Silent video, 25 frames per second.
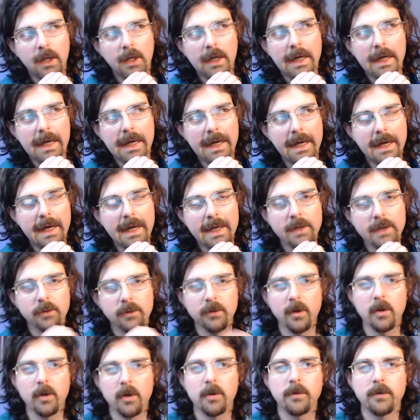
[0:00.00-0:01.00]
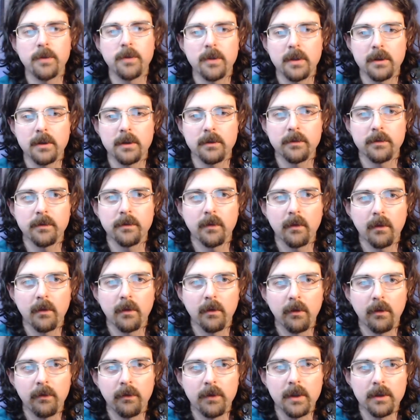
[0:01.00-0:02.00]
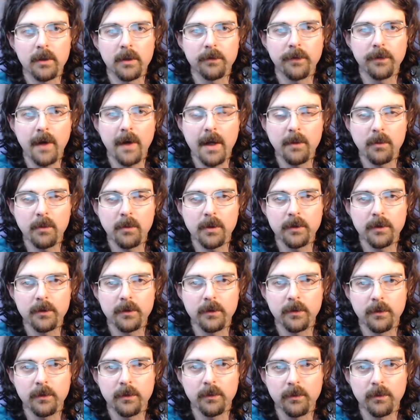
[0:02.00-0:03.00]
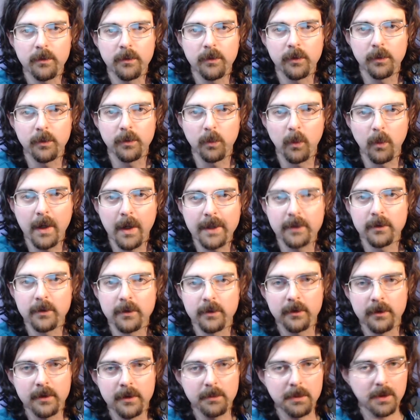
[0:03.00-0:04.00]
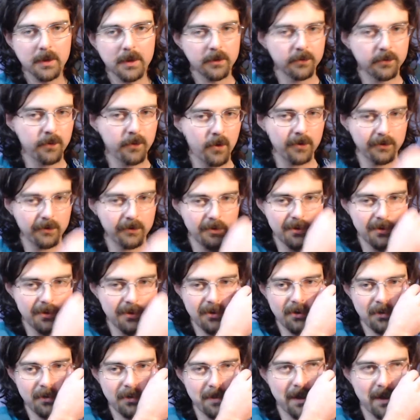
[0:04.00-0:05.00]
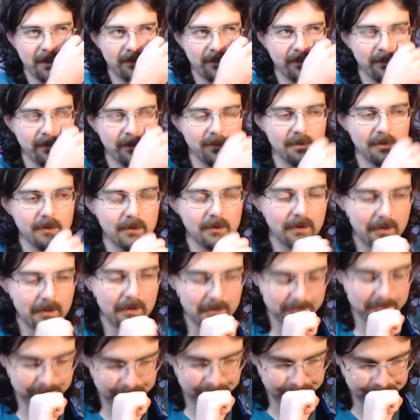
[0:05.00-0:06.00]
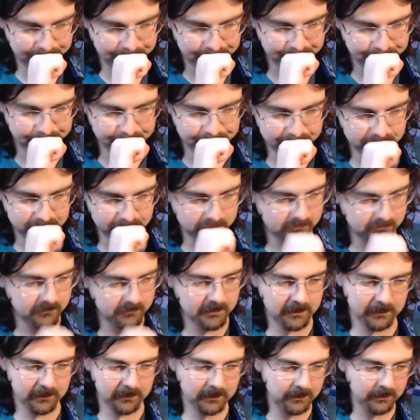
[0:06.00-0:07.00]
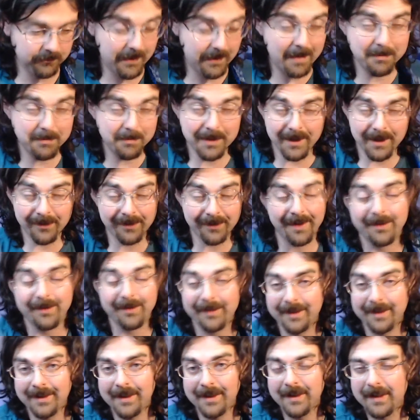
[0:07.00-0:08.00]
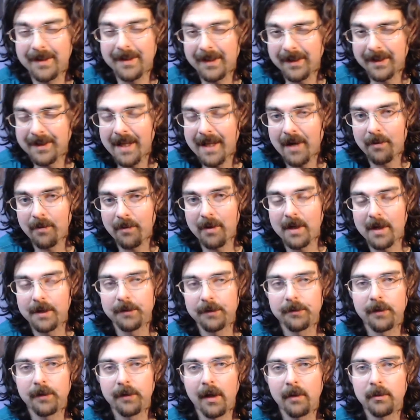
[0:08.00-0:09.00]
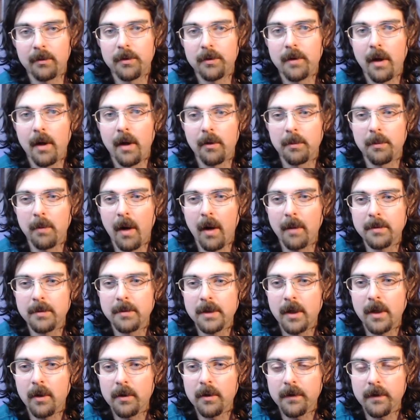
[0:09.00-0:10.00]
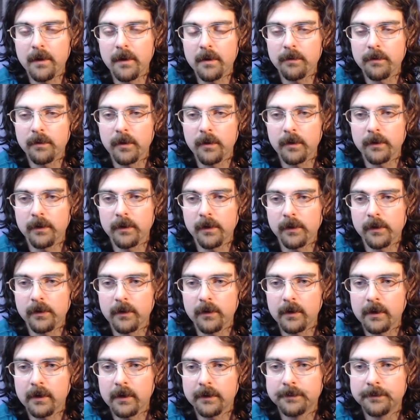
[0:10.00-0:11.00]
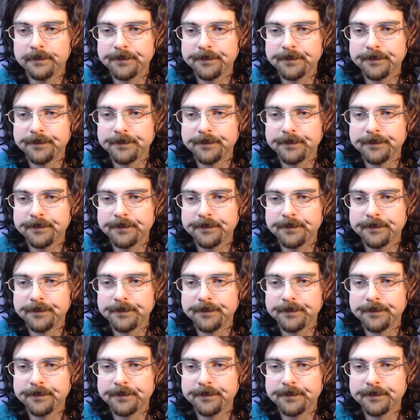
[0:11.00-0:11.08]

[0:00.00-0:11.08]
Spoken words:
I don't know if you can find one just regularly. But as far as new basses, if Ibanez has anything in that range, I would probably go with them for a 6-string.